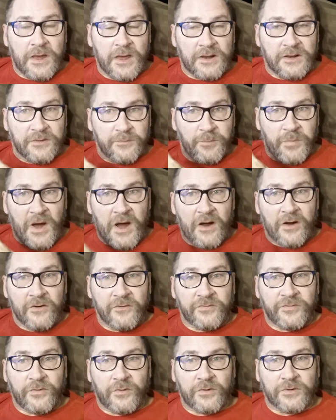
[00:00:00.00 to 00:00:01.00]
and it's
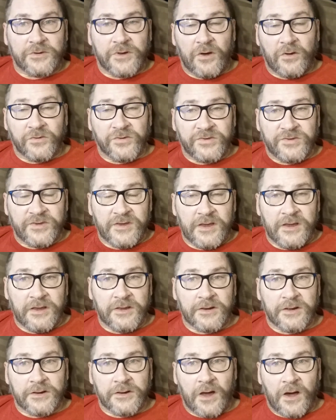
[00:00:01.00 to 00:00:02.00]
powerful and
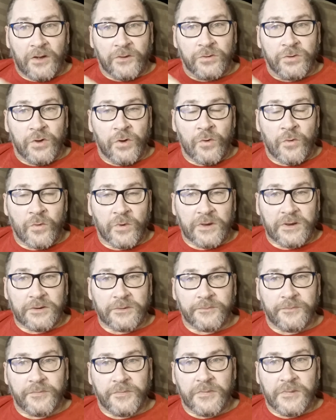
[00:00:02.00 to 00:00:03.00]
all-seeing and
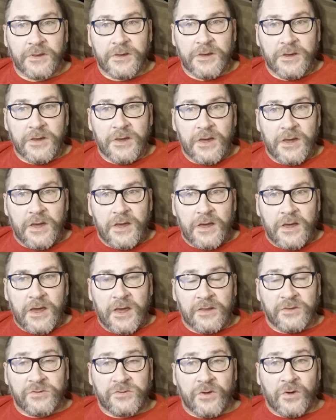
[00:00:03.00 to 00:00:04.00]
all-knowing.
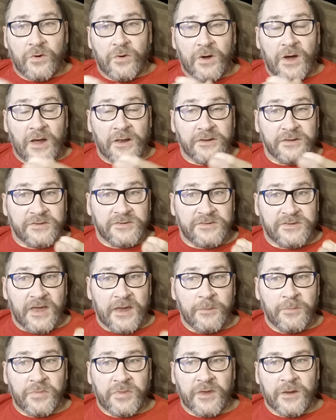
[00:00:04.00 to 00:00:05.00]
And so, on the
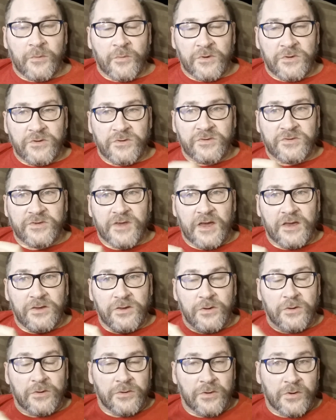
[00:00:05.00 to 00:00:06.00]
same thing, when you say
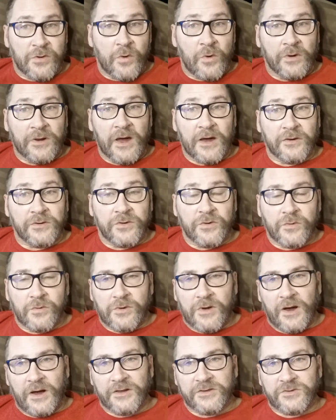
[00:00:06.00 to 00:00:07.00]
you're going out and do
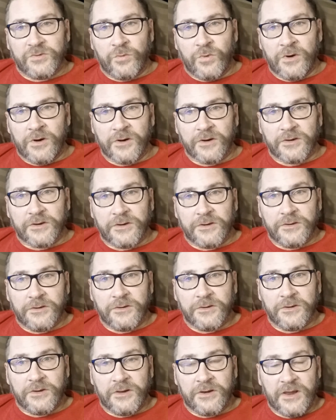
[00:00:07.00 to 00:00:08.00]
God's work,
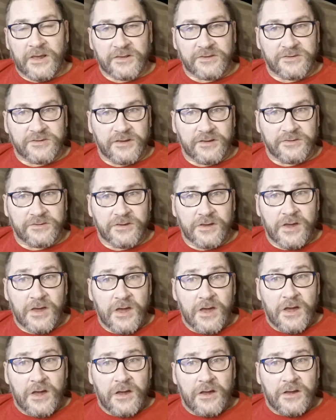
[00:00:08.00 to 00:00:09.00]
in that sense,
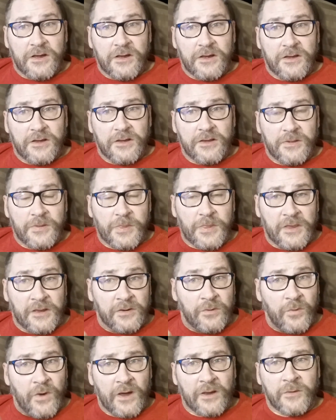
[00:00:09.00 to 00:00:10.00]

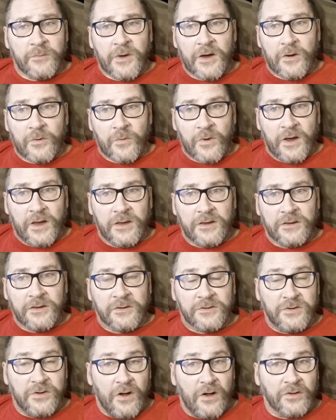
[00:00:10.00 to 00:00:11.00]
in a roundabout way,
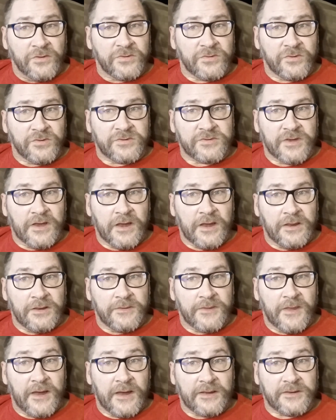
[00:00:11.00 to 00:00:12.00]
you're also
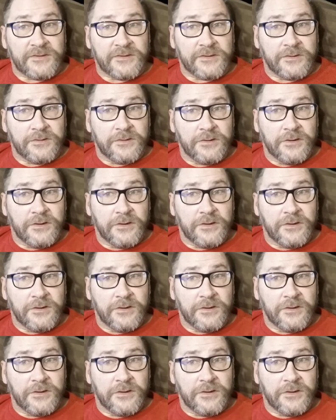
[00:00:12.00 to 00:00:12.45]
saying that